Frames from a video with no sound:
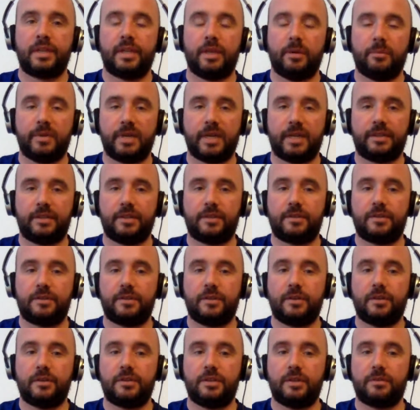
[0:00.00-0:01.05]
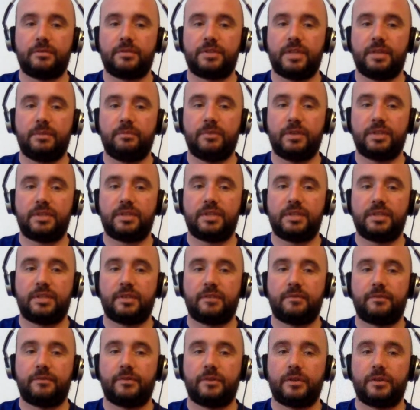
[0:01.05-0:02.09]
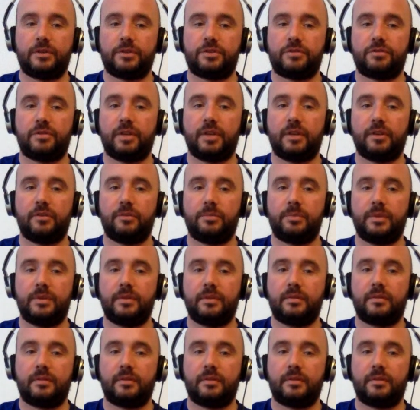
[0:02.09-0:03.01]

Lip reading: we add the third note in, which is the first string open,